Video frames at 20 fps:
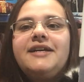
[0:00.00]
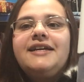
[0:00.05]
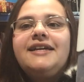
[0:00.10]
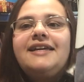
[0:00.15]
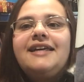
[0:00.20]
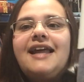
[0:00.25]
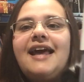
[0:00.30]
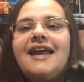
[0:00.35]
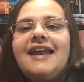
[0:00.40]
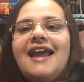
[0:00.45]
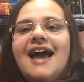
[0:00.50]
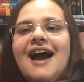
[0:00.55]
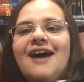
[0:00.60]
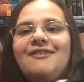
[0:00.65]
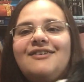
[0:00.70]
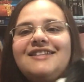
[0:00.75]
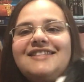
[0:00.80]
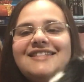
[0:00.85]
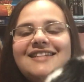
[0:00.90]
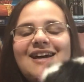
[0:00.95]
it and how
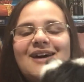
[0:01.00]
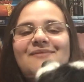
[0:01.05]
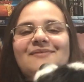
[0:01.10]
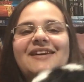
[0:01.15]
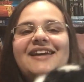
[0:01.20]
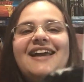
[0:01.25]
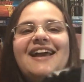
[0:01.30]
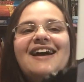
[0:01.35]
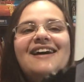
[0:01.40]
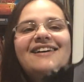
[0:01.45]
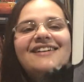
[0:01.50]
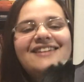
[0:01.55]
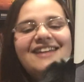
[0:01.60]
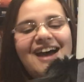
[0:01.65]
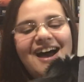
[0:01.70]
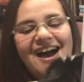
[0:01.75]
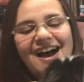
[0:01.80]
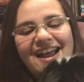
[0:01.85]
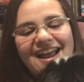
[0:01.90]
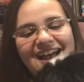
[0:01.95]
it's coming out.
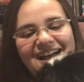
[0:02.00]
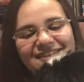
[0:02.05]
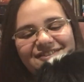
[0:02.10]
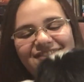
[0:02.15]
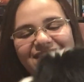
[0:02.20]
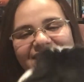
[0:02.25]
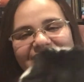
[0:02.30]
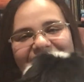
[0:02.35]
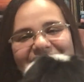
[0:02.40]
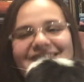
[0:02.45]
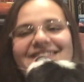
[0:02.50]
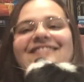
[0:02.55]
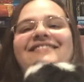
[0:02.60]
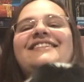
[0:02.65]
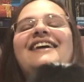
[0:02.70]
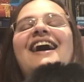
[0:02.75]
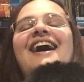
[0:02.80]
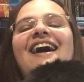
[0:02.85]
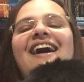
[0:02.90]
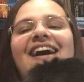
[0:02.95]
Hi, Abby.
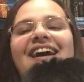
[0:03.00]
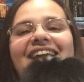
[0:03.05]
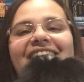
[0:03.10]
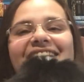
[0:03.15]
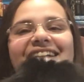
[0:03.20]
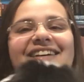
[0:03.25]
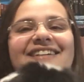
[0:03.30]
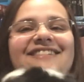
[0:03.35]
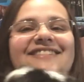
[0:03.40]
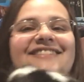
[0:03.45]
Hi.